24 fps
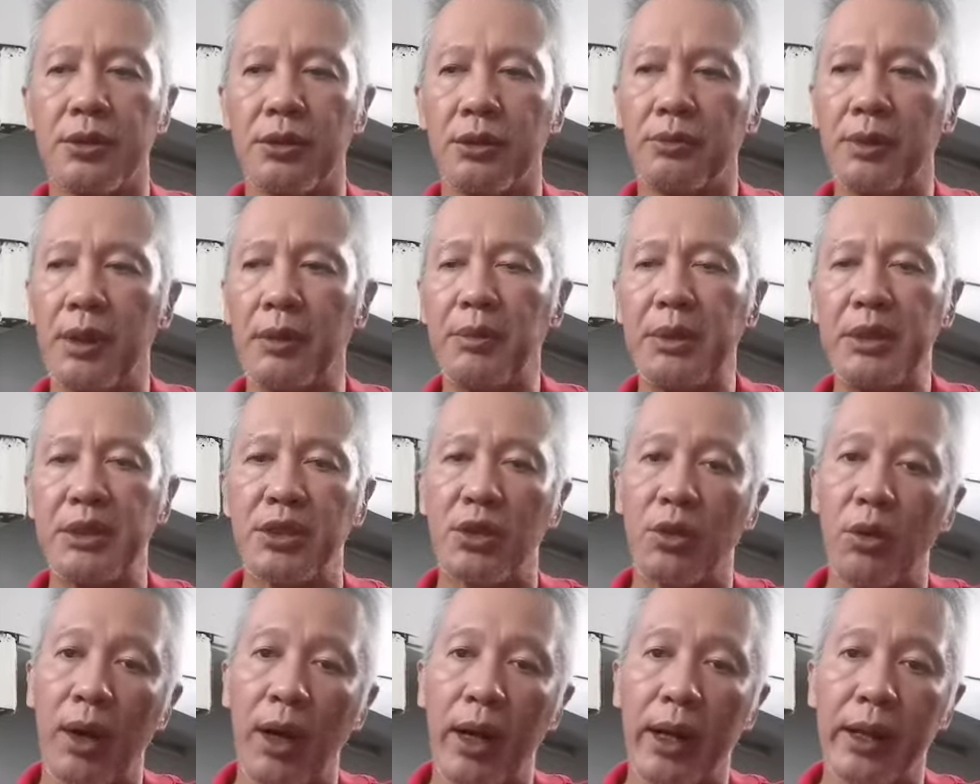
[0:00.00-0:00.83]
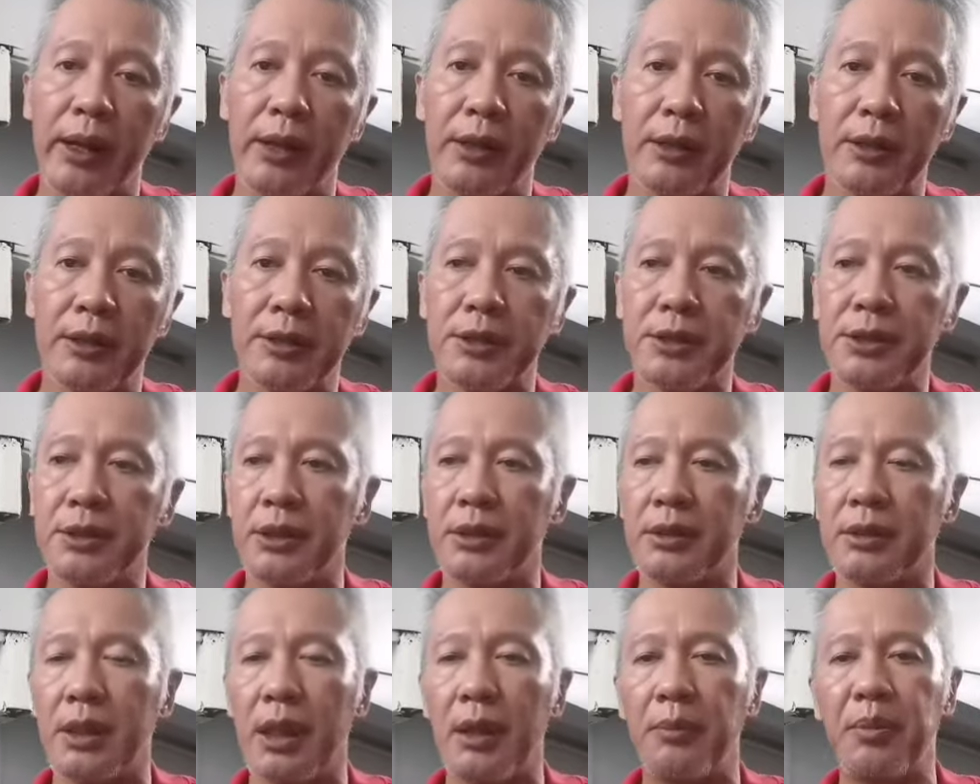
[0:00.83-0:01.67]
So maybe Squires
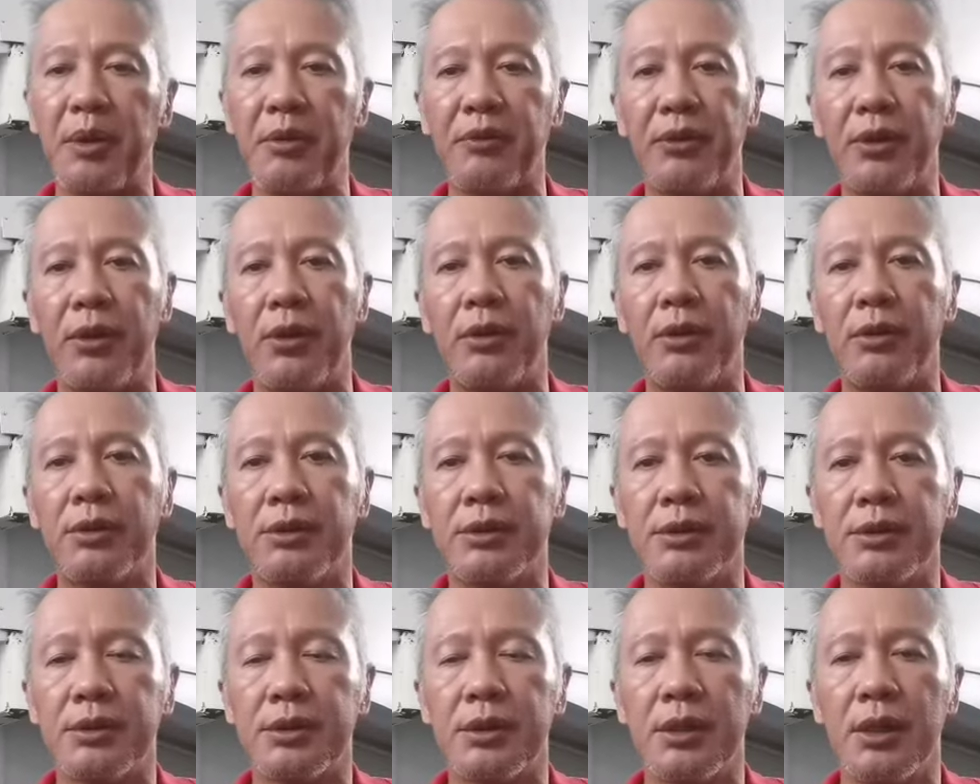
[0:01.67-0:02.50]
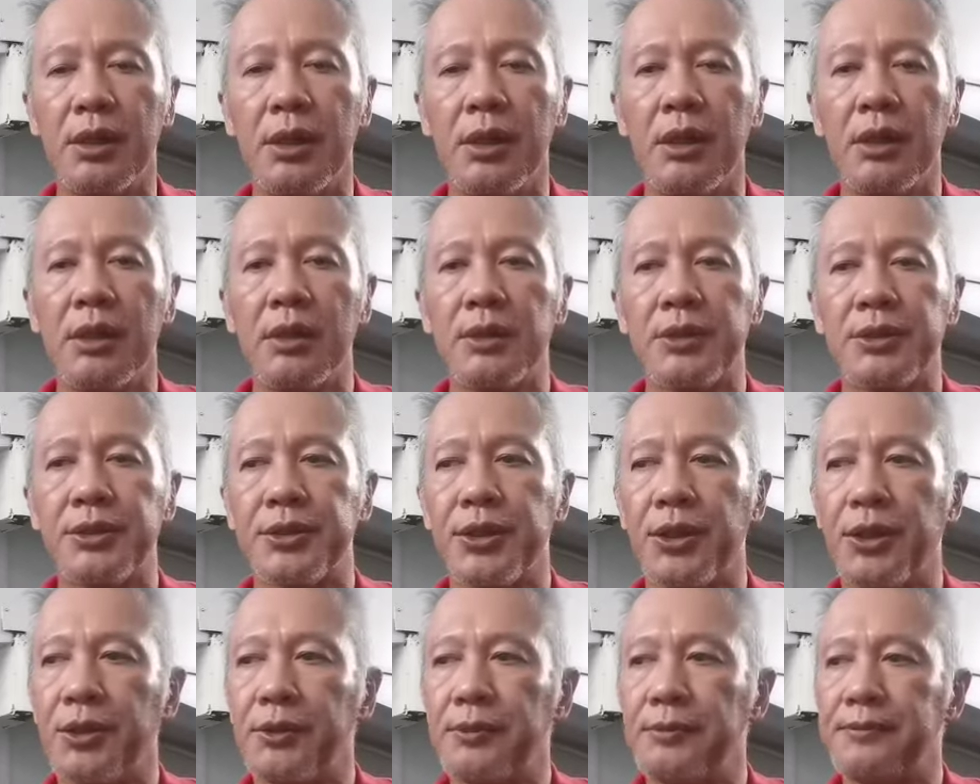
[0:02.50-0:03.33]
and Epiphones.
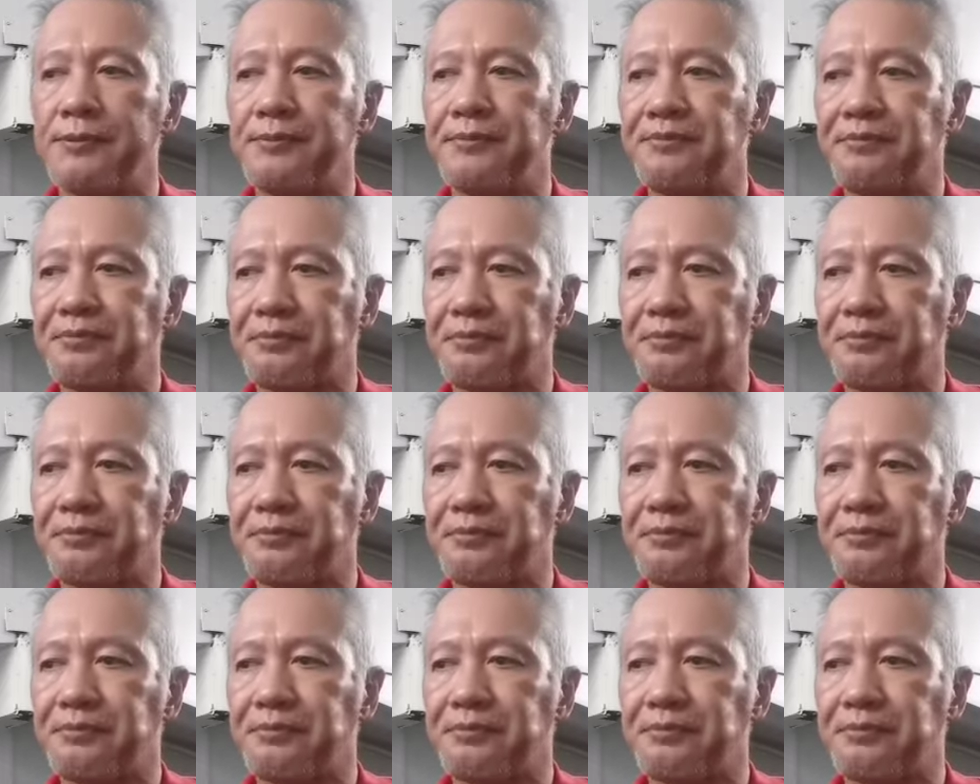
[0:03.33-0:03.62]
So